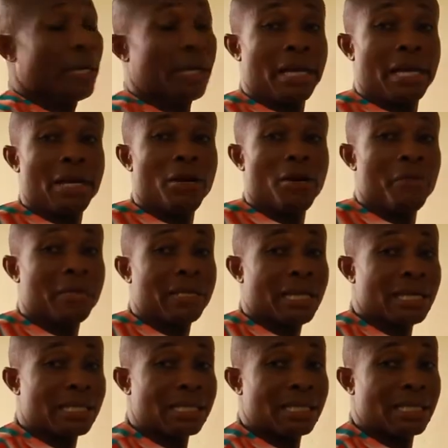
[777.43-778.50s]

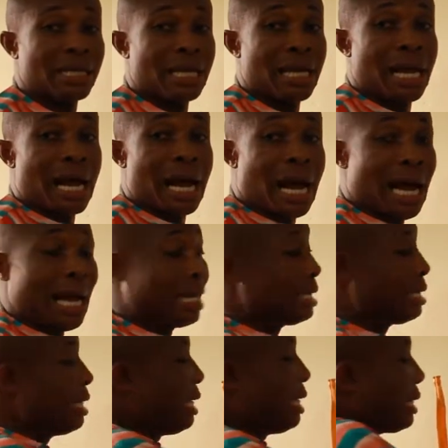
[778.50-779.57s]
kilometers.
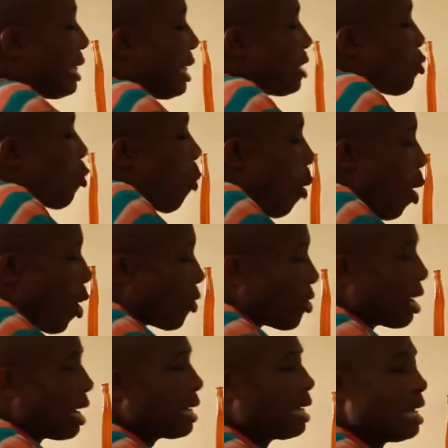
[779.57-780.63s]
And this
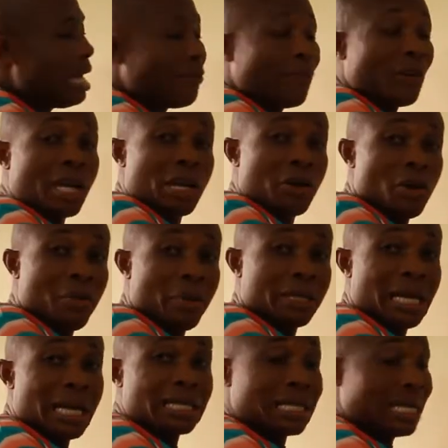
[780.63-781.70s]
111
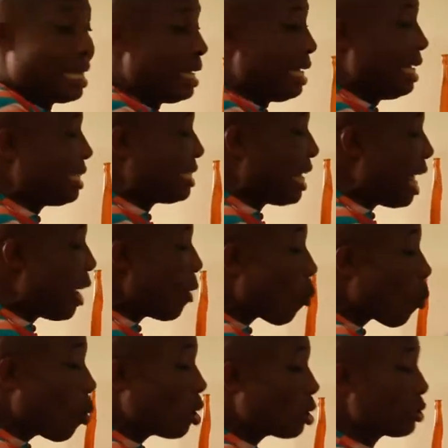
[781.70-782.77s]
kilometers is
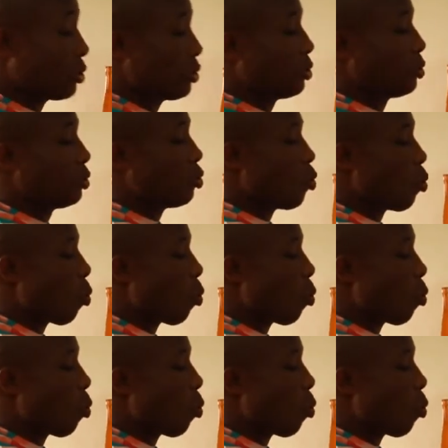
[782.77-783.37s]
equal to